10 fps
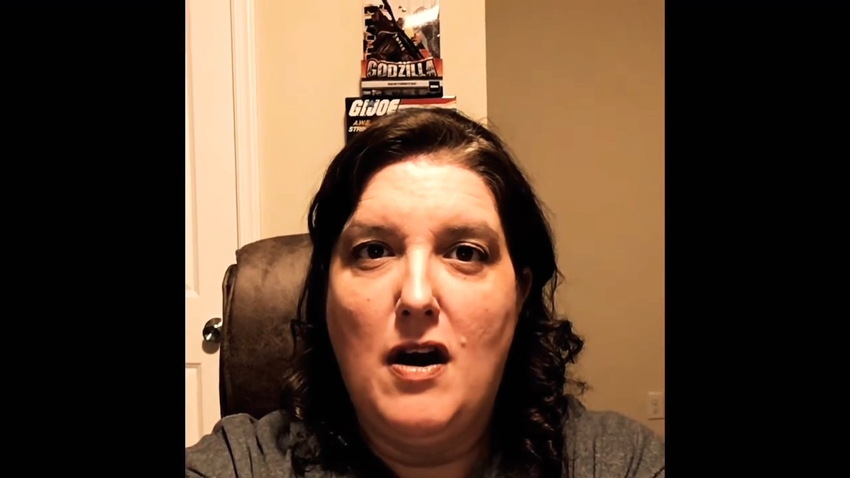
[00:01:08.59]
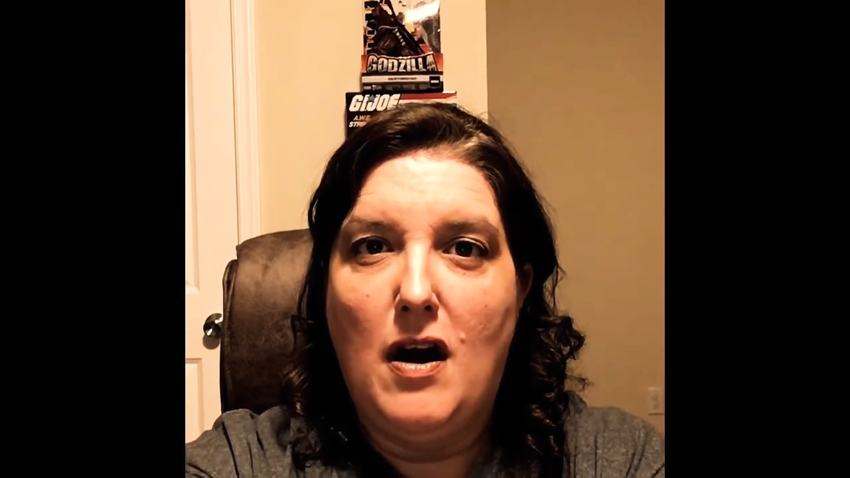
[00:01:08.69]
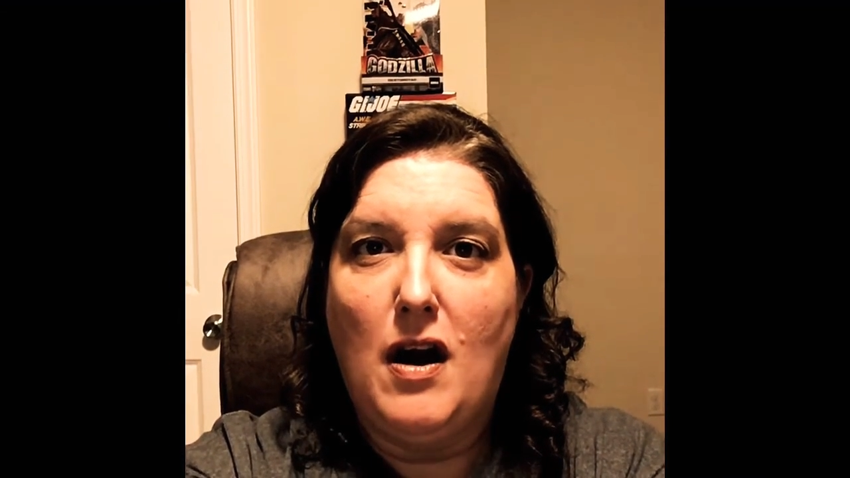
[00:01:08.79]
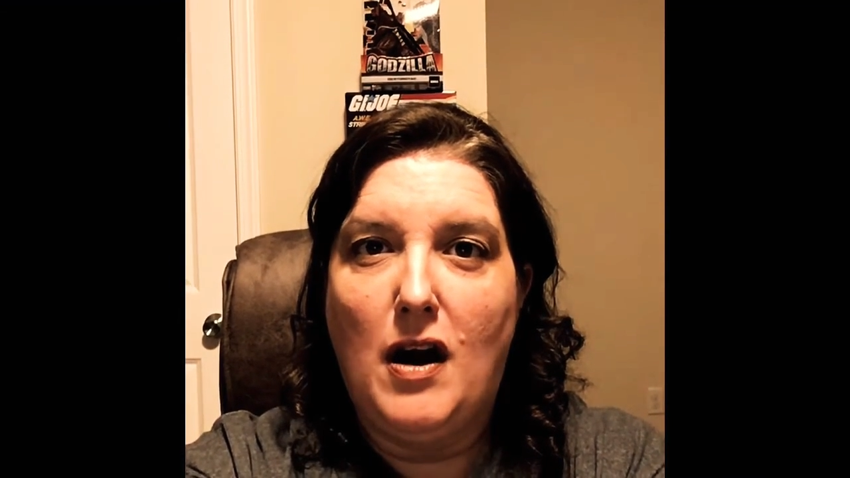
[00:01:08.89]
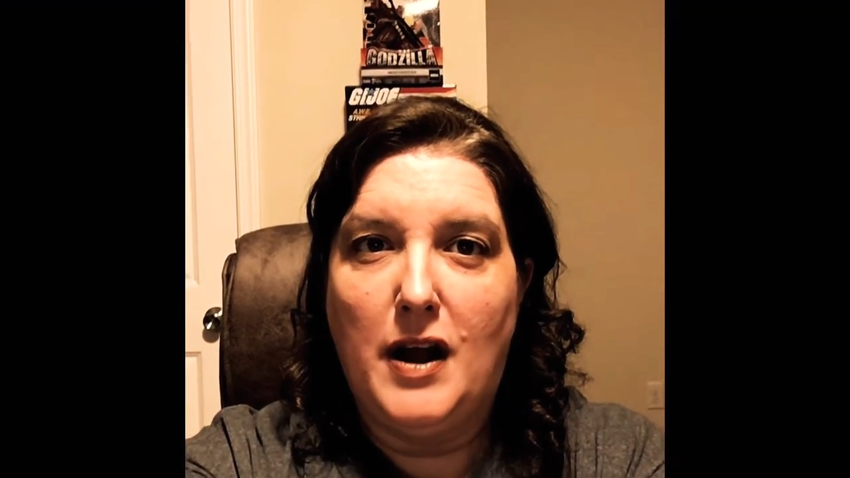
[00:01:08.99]

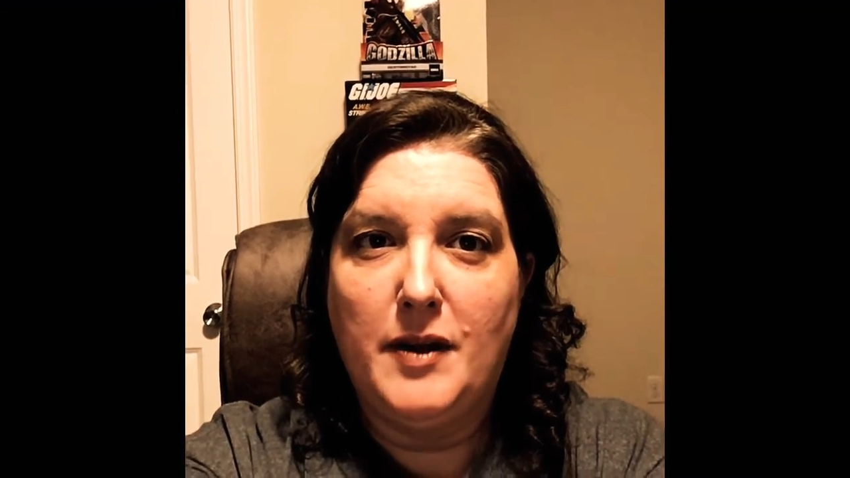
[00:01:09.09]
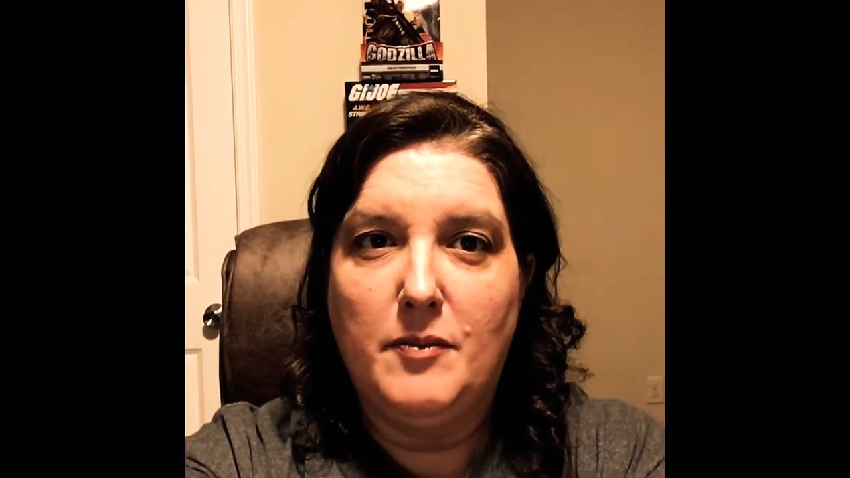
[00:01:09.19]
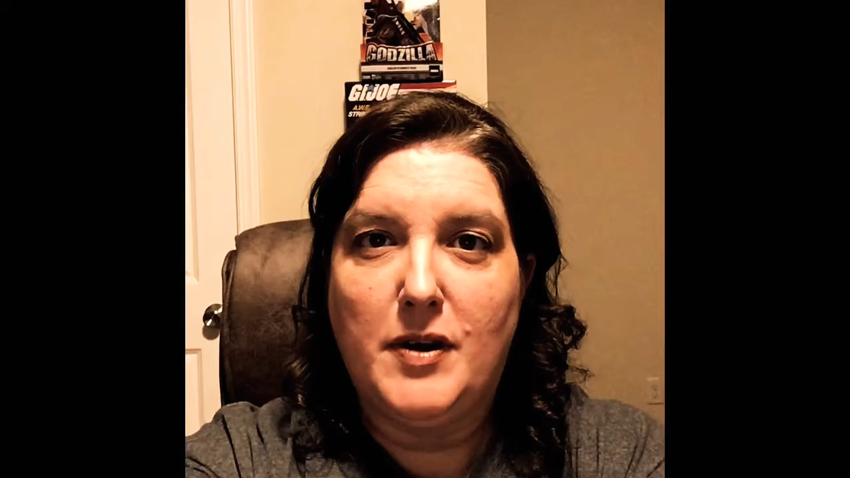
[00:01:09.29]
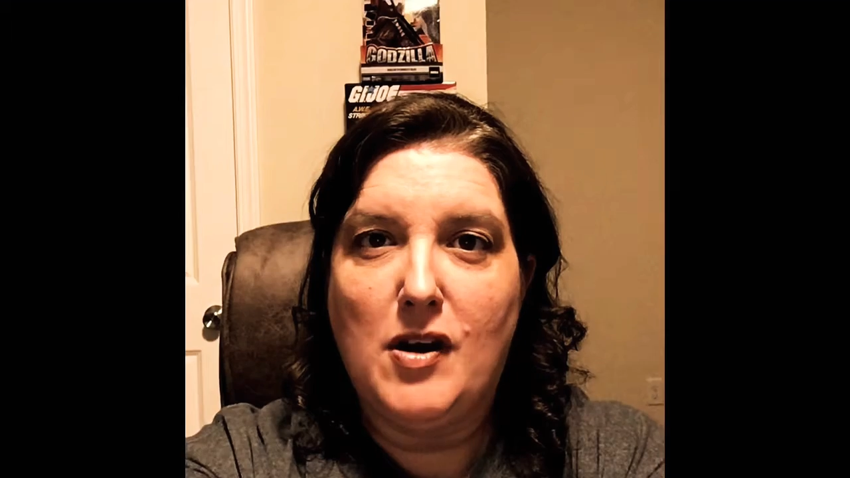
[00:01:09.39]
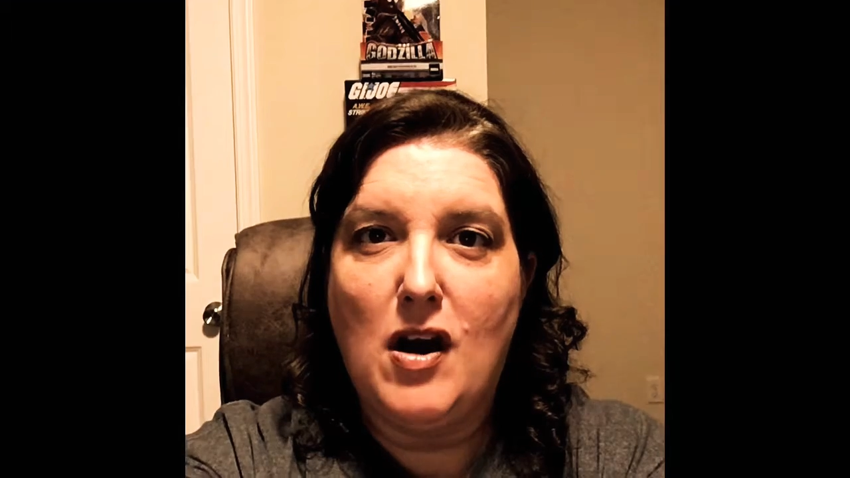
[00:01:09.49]
on
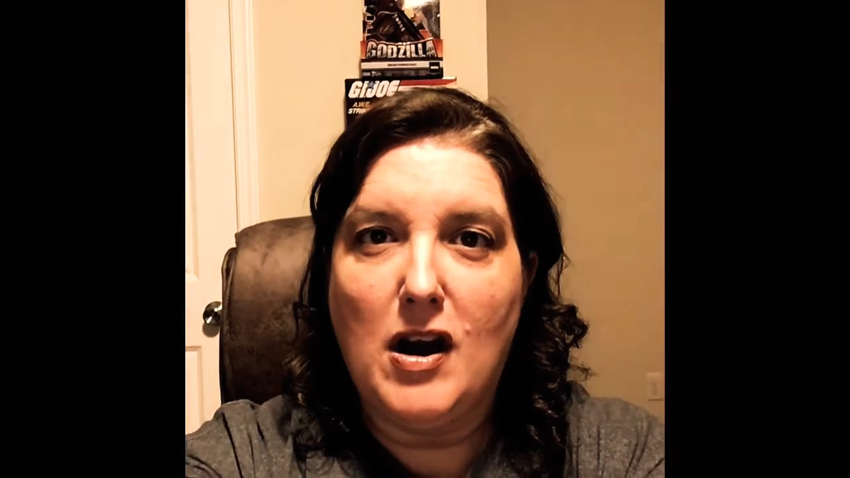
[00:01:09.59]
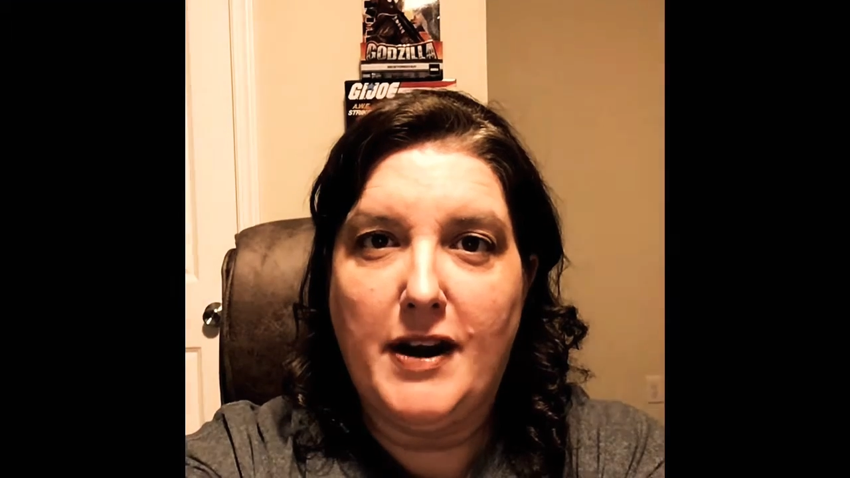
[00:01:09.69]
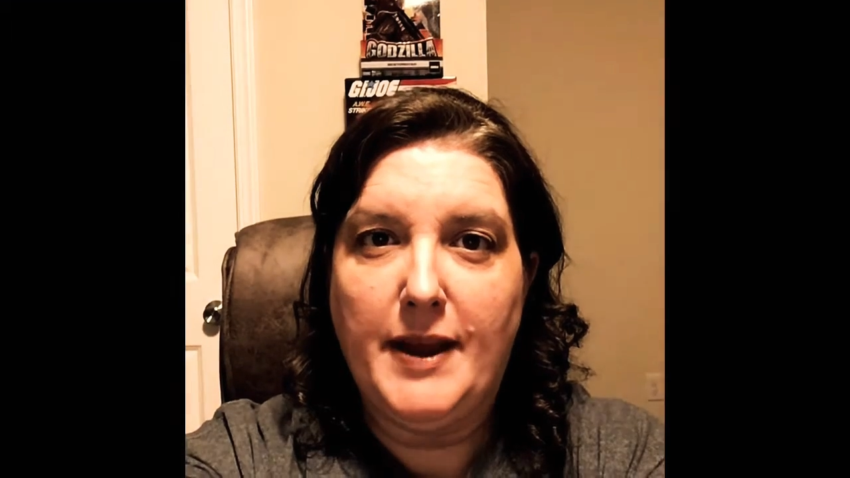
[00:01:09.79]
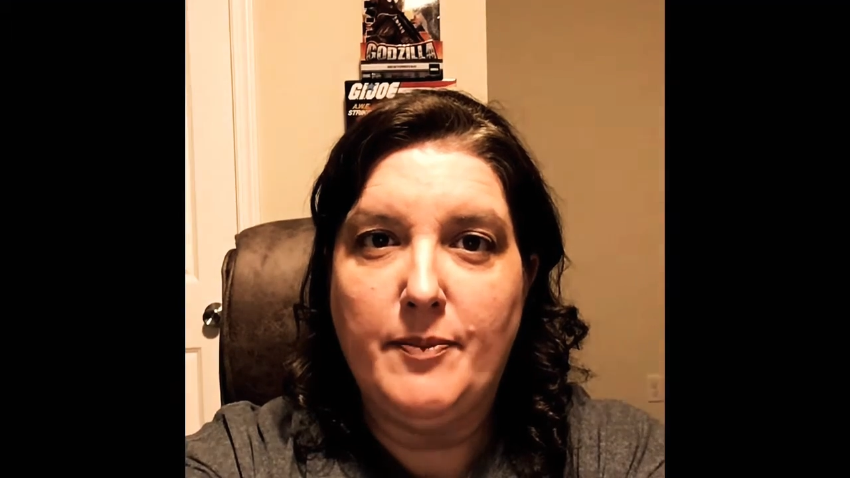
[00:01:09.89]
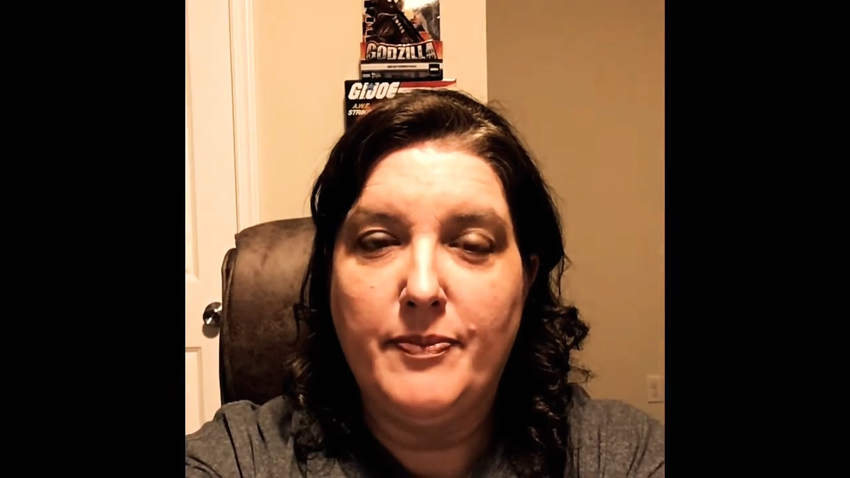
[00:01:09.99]
Mercari?